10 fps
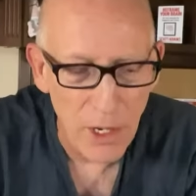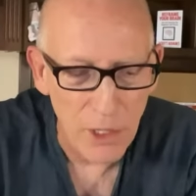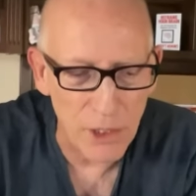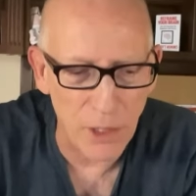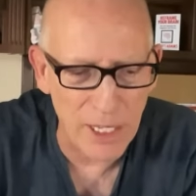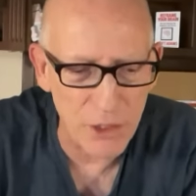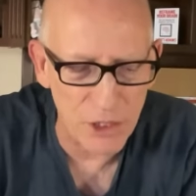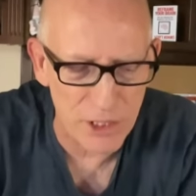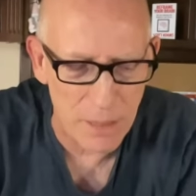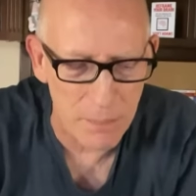So that's a
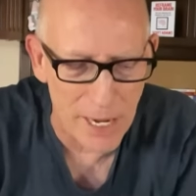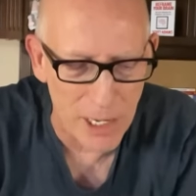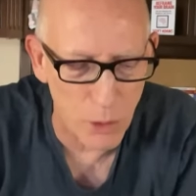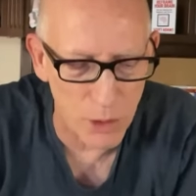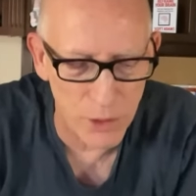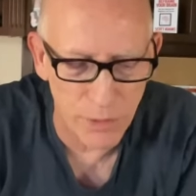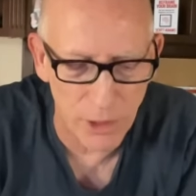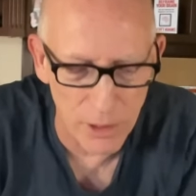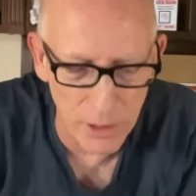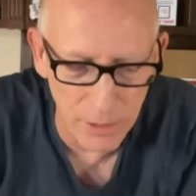step backwards
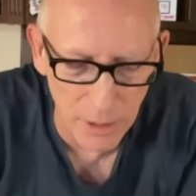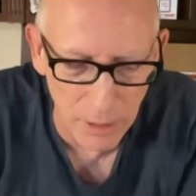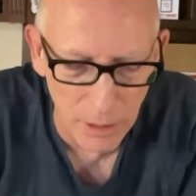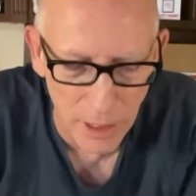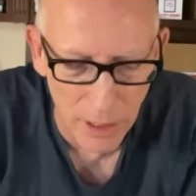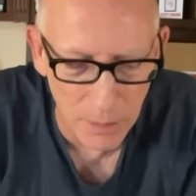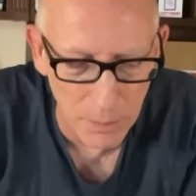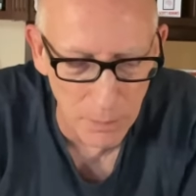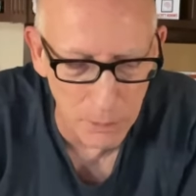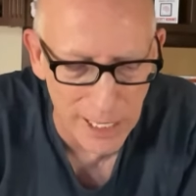for
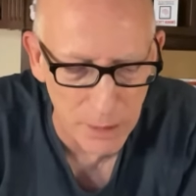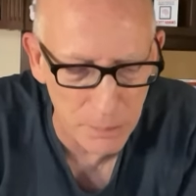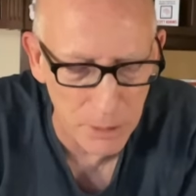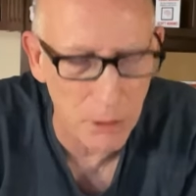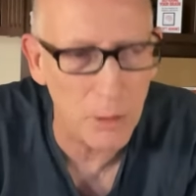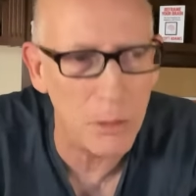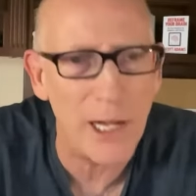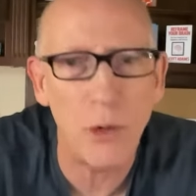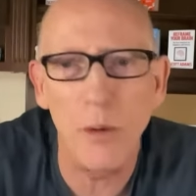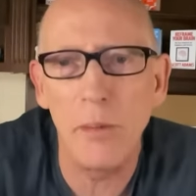black people,
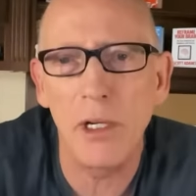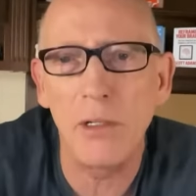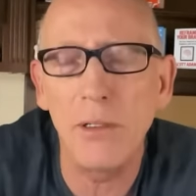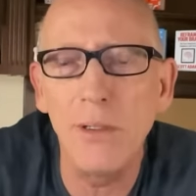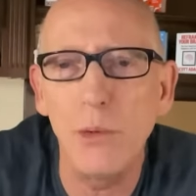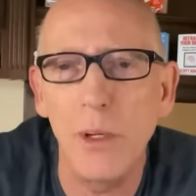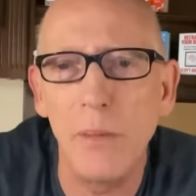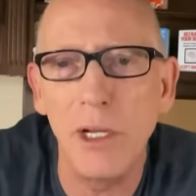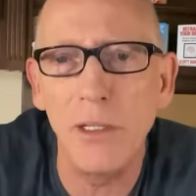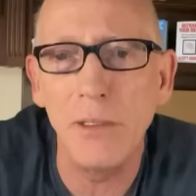black
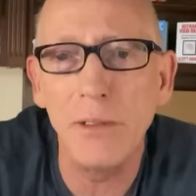women,